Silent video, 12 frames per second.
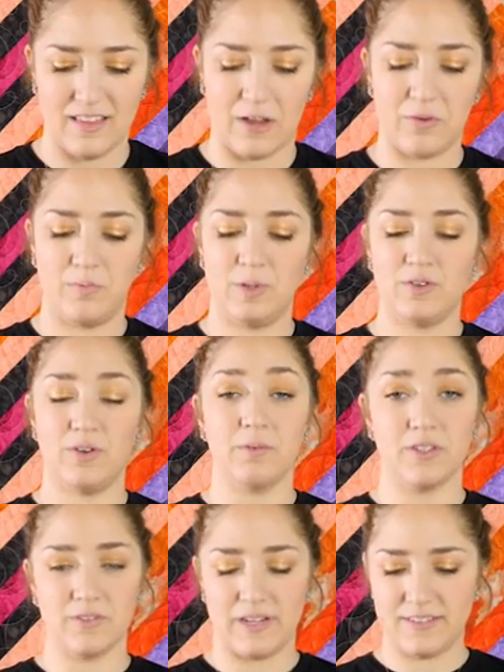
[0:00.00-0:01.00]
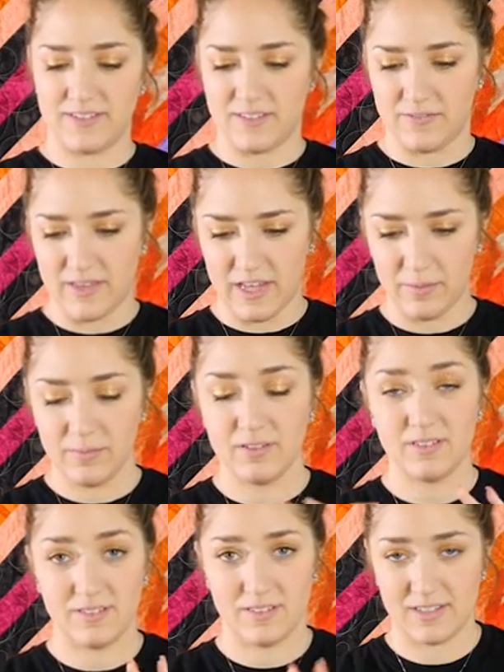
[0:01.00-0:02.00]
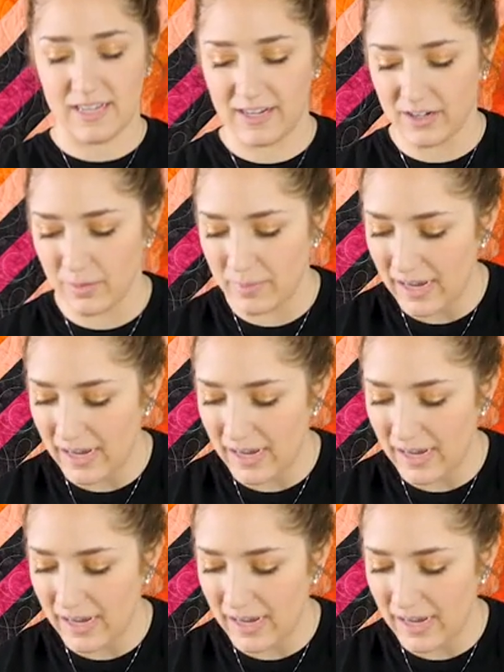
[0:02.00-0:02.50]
like we've been doing with the rest of them, take our